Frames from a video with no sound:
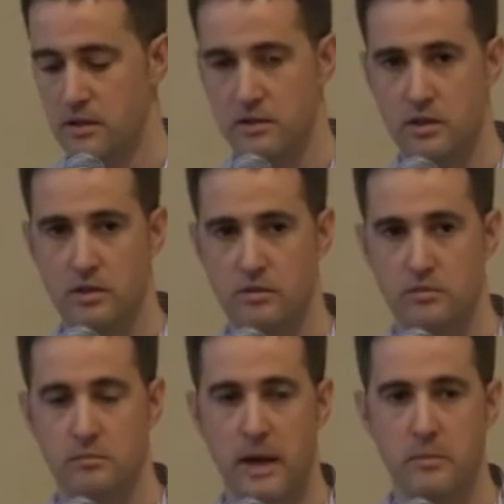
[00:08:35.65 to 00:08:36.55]
So
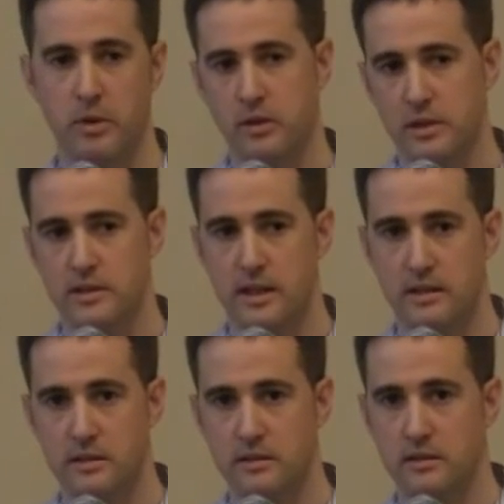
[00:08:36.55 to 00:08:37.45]
my point is
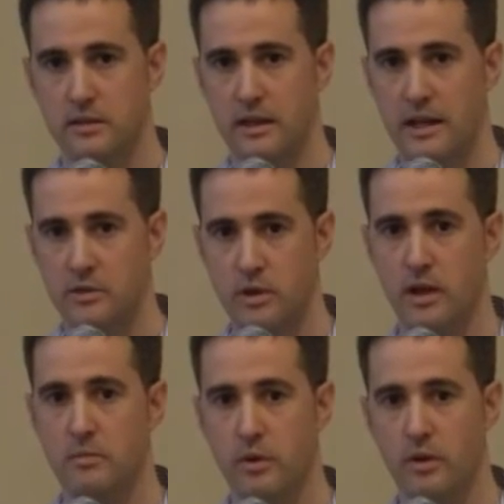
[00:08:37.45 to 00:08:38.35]
that a
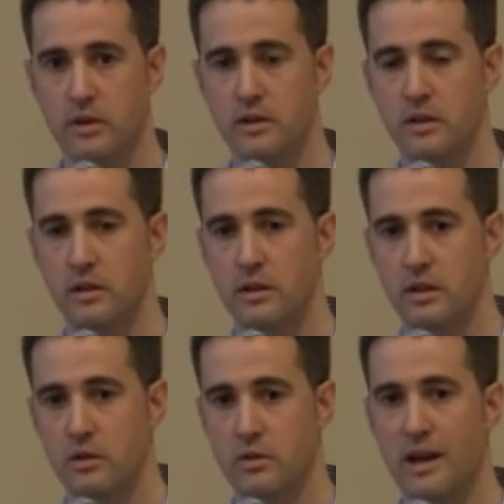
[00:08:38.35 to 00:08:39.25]
trigger point
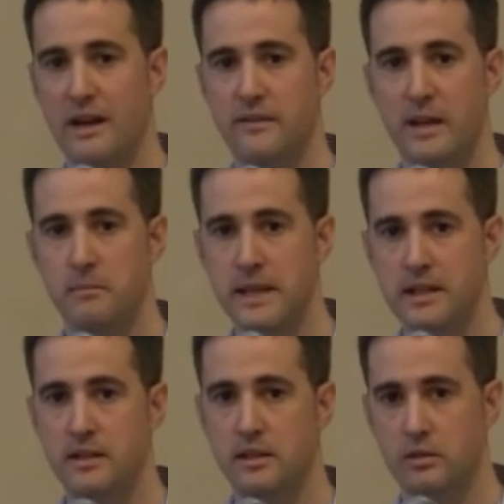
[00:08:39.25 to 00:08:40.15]
could have the
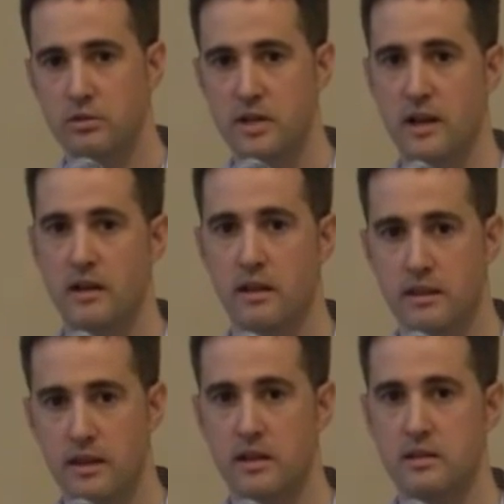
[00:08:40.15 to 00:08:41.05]
ability to change
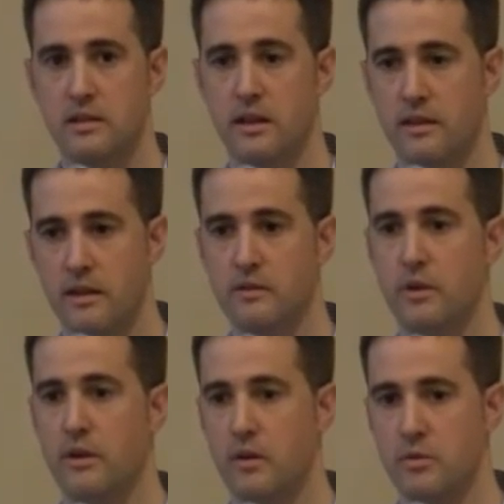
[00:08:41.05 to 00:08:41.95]
things in the
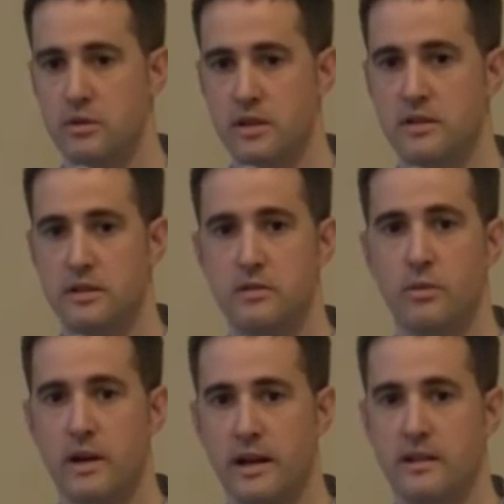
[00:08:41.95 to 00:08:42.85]
central nervous systems
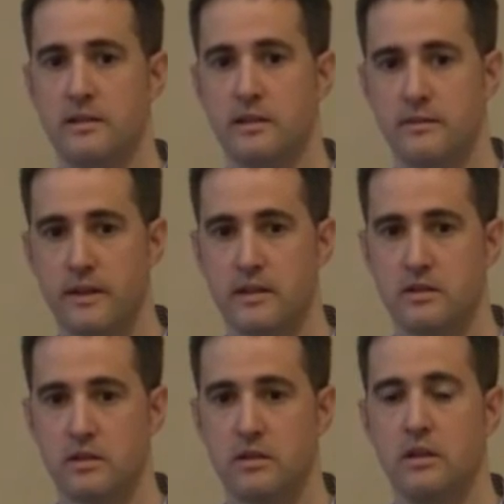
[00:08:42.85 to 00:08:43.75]
regarding the
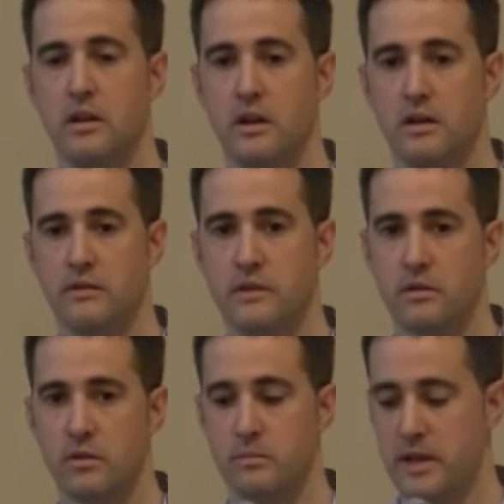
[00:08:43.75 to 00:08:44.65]
function of
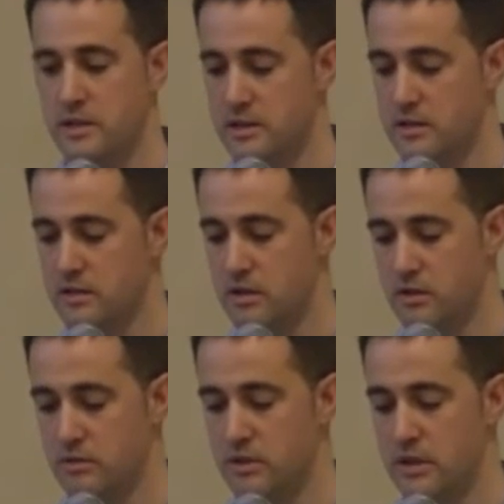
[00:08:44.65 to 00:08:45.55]
neuro patients.
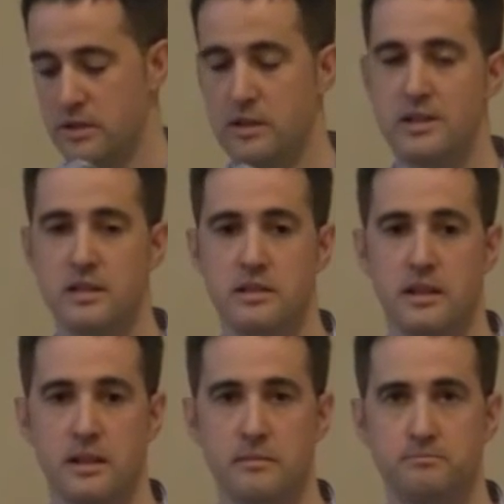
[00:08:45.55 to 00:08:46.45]
So this is
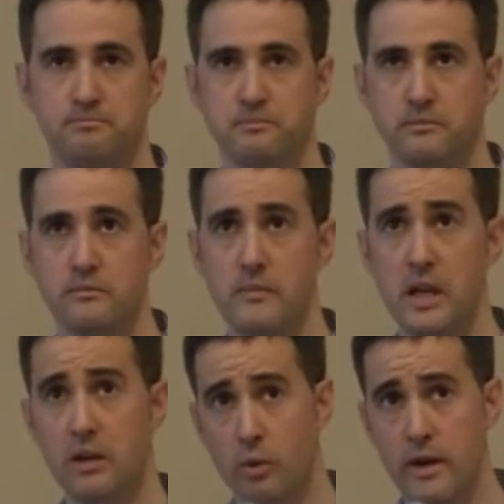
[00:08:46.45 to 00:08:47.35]
the
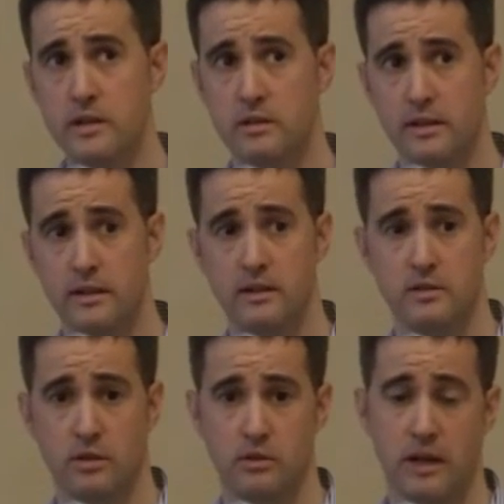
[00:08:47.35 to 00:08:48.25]
rationale,
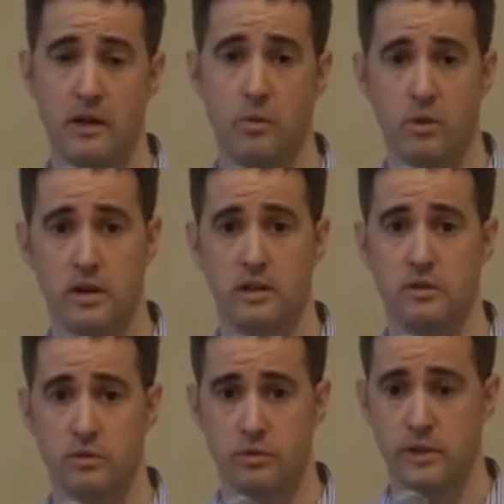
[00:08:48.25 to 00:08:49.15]
so I'm working
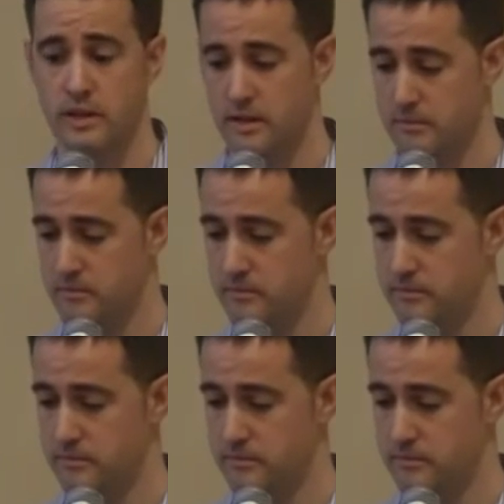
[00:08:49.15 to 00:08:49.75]
to treat them.